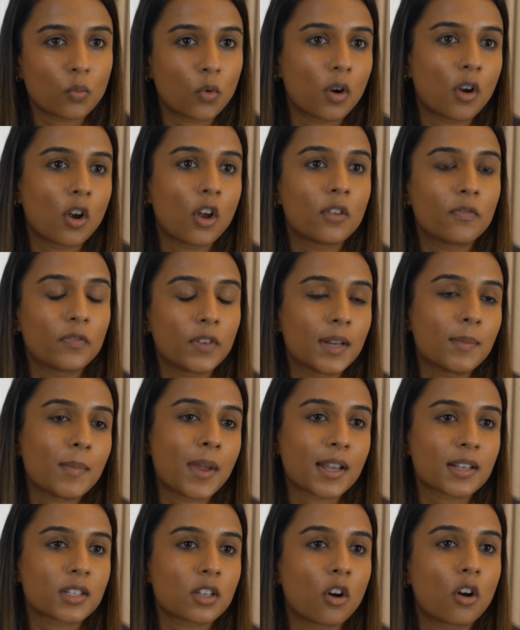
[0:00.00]
what hopefully
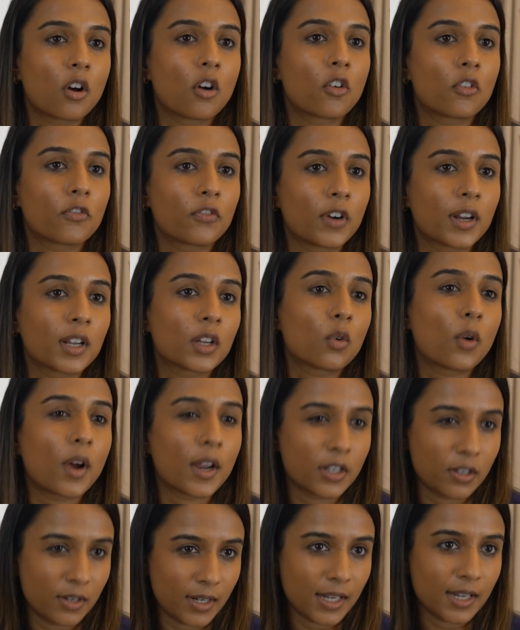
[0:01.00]
makes our offering
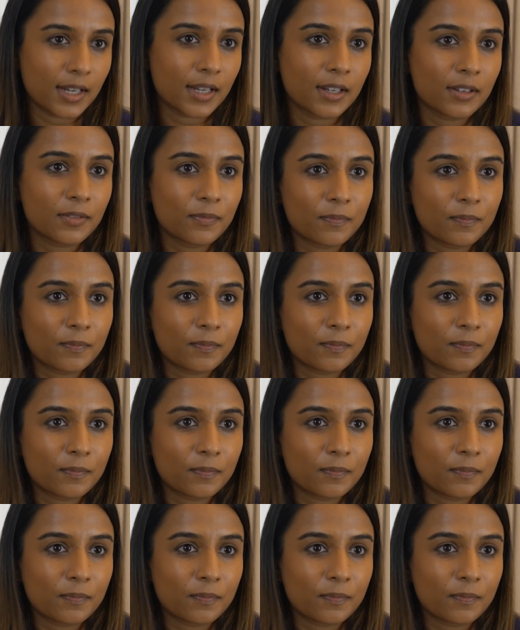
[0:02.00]
quite unique.